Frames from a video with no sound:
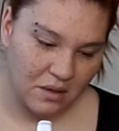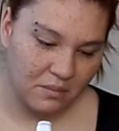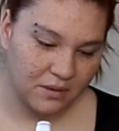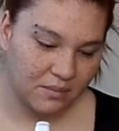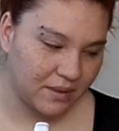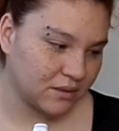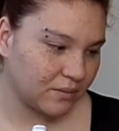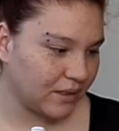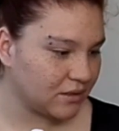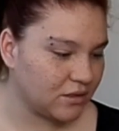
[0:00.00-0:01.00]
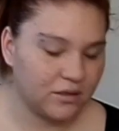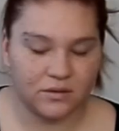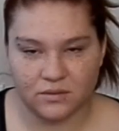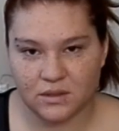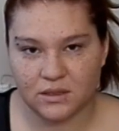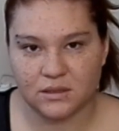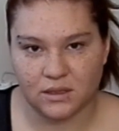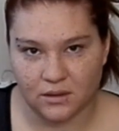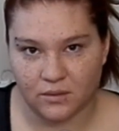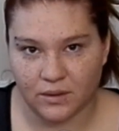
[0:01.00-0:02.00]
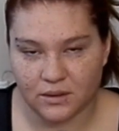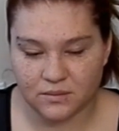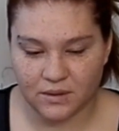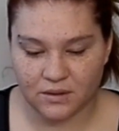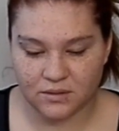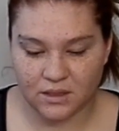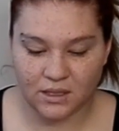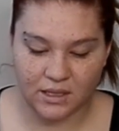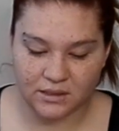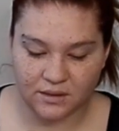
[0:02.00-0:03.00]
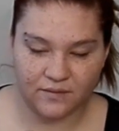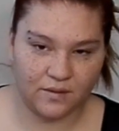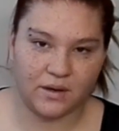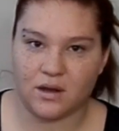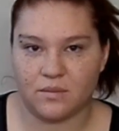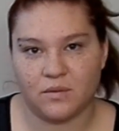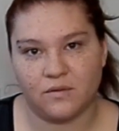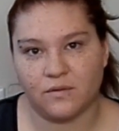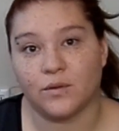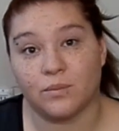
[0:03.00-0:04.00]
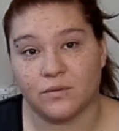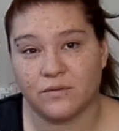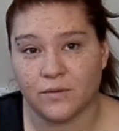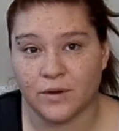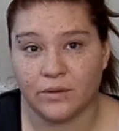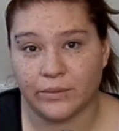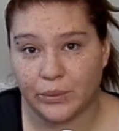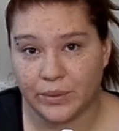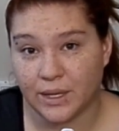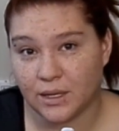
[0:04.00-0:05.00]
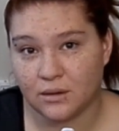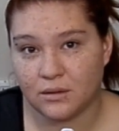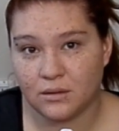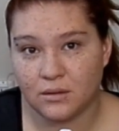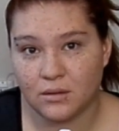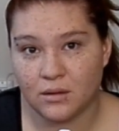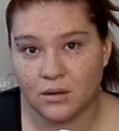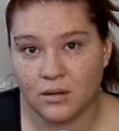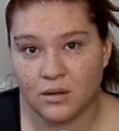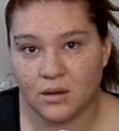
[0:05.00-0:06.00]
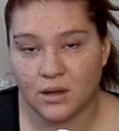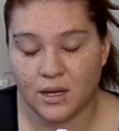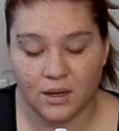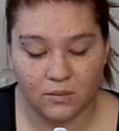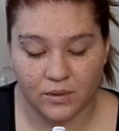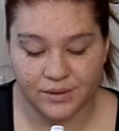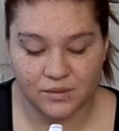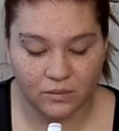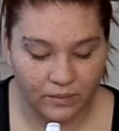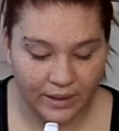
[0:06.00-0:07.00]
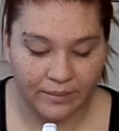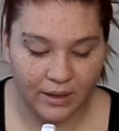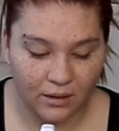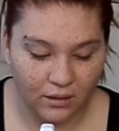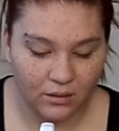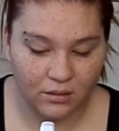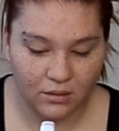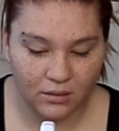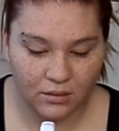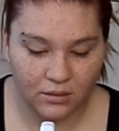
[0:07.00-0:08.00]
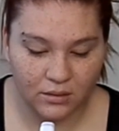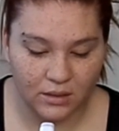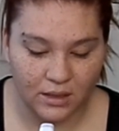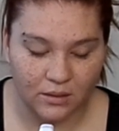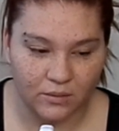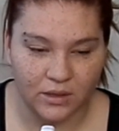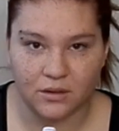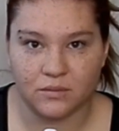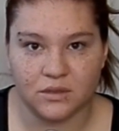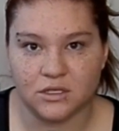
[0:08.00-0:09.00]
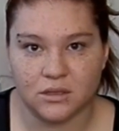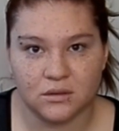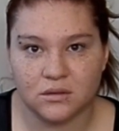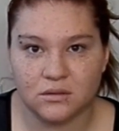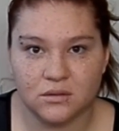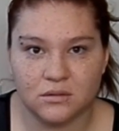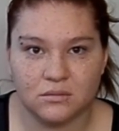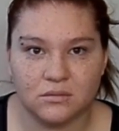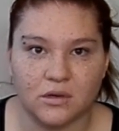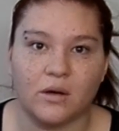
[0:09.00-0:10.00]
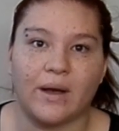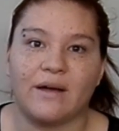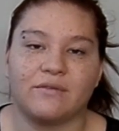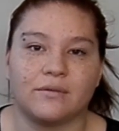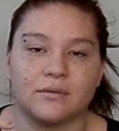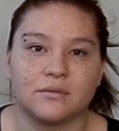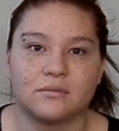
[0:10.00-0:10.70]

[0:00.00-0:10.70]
But the best way to use this and the quickest way to use it is if you cut up your fruit before you throw it in. It works way better than when you would just throw half of an